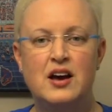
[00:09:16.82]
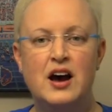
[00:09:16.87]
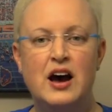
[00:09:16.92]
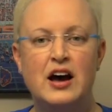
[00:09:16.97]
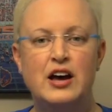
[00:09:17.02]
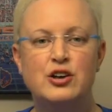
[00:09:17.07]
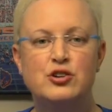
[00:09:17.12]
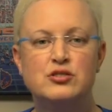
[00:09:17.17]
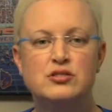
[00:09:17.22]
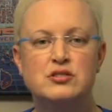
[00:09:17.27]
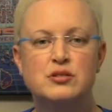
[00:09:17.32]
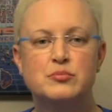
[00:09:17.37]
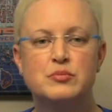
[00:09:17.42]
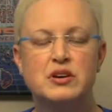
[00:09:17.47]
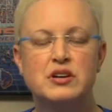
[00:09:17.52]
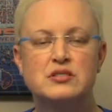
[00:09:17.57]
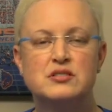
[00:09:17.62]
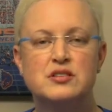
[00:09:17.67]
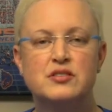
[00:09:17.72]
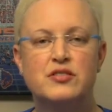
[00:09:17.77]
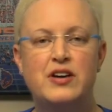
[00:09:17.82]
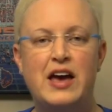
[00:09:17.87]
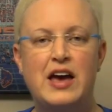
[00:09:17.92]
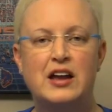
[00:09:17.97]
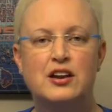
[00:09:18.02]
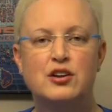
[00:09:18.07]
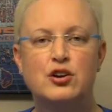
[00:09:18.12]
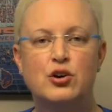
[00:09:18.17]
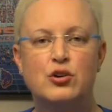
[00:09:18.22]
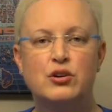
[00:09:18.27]
I used a mix of
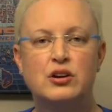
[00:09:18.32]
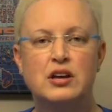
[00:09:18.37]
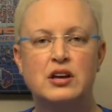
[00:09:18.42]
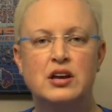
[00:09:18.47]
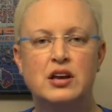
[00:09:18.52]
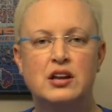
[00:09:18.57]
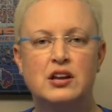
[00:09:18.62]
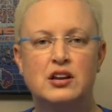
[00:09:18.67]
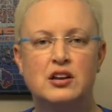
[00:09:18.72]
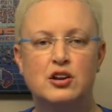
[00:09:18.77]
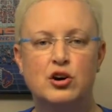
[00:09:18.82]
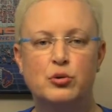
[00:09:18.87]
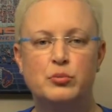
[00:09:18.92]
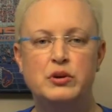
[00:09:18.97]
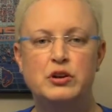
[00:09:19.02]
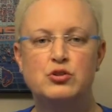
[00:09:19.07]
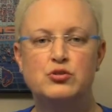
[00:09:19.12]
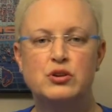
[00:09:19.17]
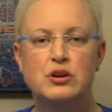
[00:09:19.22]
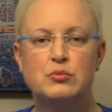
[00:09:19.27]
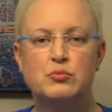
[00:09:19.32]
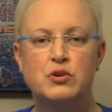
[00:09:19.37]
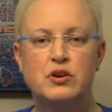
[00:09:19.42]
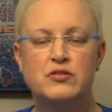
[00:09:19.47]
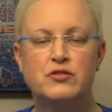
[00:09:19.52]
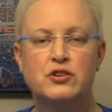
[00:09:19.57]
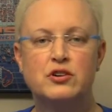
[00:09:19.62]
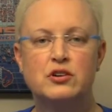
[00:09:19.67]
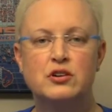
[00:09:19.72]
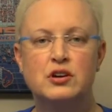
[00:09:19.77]
hand coding in Adobe
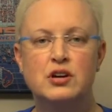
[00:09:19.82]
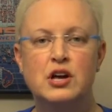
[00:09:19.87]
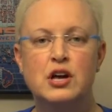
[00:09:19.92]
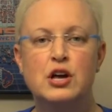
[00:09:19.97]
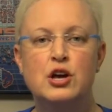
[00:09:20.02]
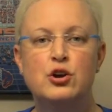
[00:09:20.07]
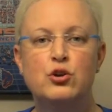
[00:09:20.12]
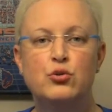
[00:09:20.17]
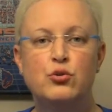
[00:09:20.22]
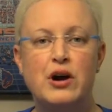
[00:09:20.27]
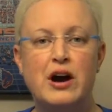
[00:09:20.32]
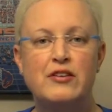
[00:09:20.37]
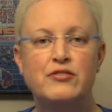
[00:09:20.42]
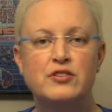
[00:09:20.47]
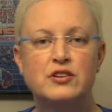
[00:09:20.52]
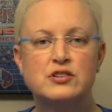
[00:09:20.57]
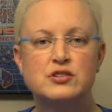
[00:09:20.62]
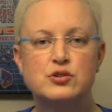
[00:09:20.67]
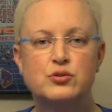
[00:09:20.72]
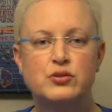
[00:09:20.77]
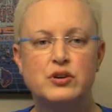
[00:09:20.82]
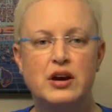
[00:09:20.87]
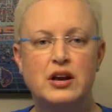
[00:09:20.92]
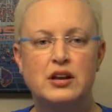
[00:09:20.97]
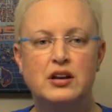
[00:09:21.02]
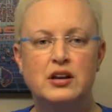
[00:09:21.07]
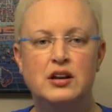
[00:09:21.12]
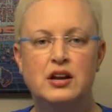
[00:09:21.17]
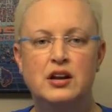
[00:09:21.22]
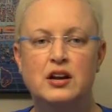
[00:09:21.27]
Dreamweaver, graphics
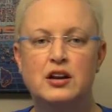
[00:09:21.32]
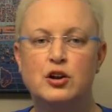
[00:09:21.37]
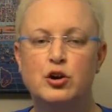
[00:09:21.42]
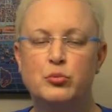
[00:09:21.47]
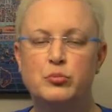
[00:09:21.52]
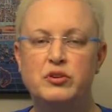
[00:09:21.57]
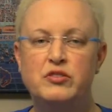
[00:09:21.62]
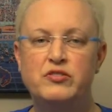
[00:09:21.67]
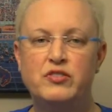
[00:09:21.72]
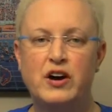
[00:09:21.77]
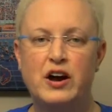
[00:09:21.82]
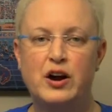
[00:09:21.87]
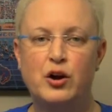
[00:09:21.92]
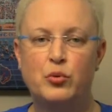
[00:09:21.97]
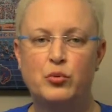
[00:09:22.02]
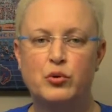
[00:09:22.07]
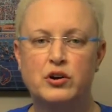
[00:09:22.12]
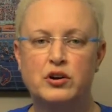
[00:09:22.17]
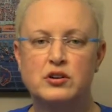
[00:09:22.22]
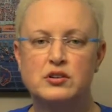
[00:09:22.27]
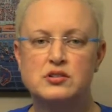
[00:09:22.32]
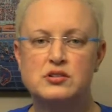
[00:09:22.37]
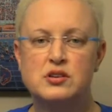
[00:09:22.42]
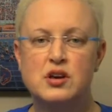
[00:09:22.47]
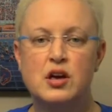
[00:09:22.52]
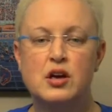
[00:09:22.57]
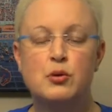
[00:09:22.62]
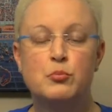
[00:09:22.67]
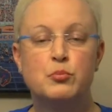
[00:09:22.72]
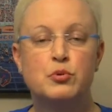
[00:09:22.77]
created in Adobe
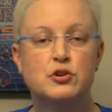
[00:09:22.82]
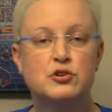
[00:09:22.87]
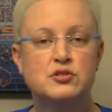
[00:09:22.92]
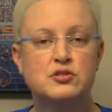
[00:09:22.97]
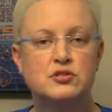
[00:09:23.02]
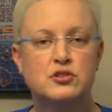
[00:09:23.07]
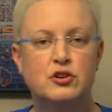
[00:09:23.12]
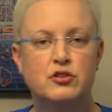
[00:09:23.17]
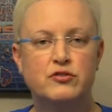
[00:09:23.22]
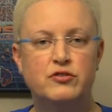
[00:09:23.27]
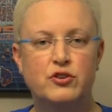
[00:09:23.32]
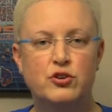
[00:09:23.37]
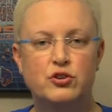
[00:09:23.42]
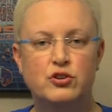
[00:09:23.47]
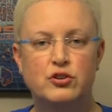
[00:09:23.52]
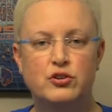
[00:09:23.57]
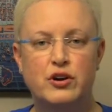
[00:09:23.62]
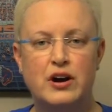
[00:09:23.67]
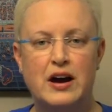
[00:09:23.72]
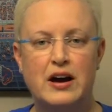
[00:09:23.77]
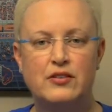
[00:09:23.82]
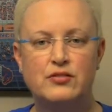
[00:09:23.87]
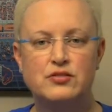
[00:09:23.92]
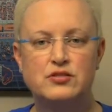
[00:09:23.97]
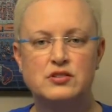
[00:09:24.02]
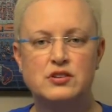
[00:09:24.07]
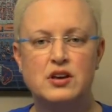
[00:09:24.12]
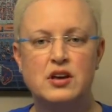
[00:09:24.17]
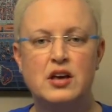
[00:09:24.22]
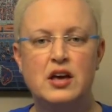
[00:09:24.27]
Fireworks, personal
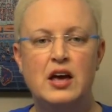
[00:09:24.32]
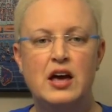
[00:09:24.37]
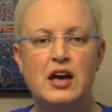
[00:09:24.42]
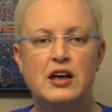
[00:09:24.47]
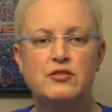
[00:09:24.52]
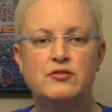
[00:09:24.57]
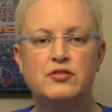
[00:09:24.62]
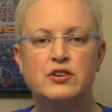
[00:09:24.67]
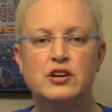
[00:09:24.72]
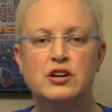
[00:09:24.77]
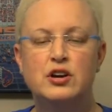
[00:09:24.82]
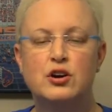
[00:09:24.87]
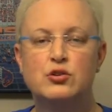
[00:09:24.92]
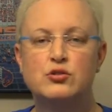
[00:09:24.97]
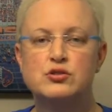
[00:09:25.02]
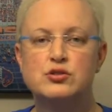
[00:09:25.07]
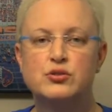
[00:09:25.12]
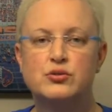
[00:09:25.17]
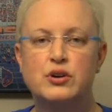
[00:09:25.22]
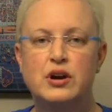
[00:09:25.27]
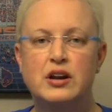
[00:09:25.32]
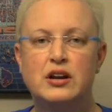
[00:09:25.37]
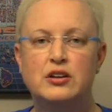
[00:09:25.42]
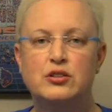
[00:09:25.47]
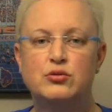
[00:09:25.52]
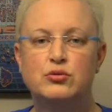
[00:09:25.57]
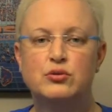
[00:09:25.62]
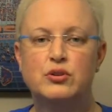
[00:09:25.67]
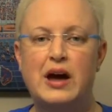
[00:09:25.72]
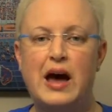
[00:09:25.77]
photographs, and videos
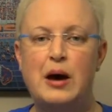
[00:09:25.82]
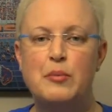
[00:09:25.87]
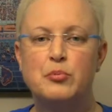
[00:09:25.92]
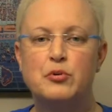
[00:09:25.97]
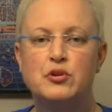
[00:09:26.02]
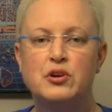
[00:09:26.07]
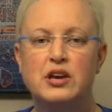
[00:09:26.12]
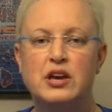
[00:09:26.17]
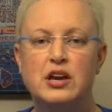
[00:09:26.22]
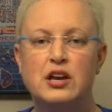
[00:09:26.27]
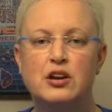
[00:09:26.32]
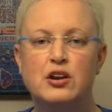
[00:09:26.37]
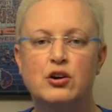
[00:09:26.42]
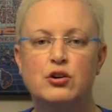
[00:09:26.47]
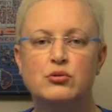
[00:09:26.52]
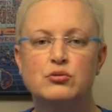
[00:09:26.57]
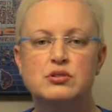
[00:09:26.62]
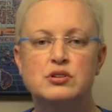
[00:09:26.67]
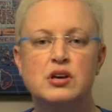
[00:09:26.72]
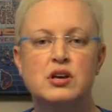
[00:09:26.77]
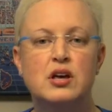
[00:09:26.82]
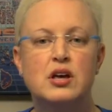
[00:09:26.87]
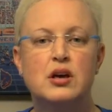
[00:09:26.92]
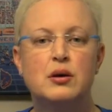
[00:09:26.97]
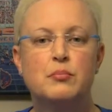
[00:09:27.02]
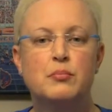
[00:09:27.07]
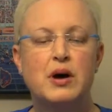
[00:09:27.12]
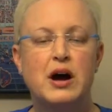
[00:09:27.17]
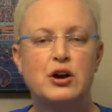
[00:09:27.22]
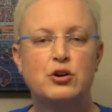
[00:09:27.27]
created through Apple Keynote,
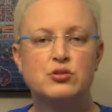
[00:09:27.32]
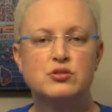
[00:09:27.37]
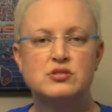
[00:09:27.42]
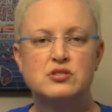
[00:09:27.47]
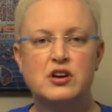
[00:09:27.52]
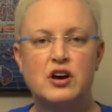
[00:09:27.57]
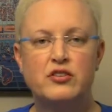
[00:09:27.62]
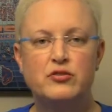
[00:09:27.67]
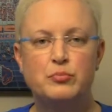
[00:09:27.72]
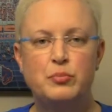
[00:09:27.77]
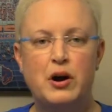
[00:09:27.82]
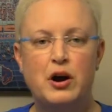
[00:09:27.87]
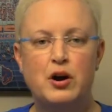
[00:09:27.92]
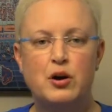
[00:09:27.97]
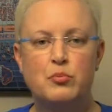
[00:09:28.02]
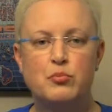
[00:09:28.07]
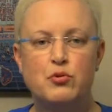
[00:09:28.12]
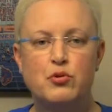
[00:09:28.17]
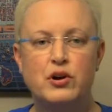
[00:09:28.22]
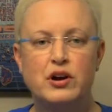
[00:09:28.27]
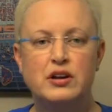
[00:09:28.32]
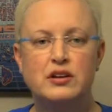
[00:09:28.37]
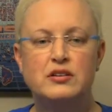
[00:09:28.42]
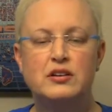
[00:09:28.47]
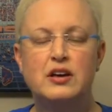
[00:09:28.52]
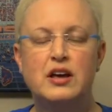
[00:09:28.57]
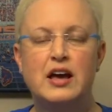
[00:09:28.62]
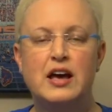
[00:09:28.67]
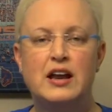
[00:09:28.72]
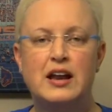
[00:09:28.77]
Microsoft PowerPoint,
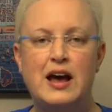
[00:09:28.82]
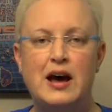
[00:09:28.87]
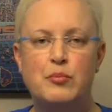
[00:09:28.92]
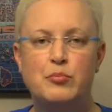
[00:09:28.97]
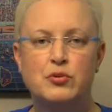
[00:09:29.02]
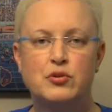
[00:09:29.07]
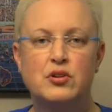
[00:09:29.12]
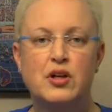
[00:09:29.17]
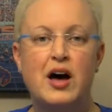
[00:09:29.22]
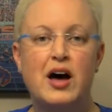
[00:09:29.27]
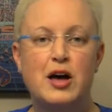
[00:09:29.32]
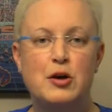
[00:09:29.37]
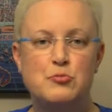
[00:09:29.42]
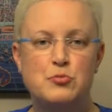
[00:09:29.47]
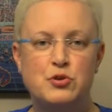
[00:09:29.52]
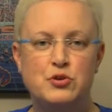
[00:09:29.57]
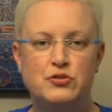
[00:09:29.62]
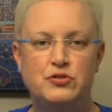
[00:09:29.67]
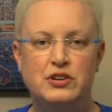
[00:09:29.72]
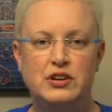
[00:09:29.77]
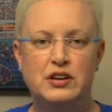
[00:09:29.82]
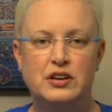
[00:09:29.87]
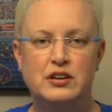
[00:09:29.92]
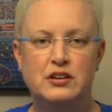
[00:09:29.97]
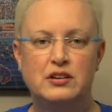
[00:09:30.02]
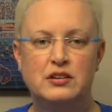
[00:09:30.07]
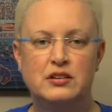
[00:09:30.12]
and Apple iMovie.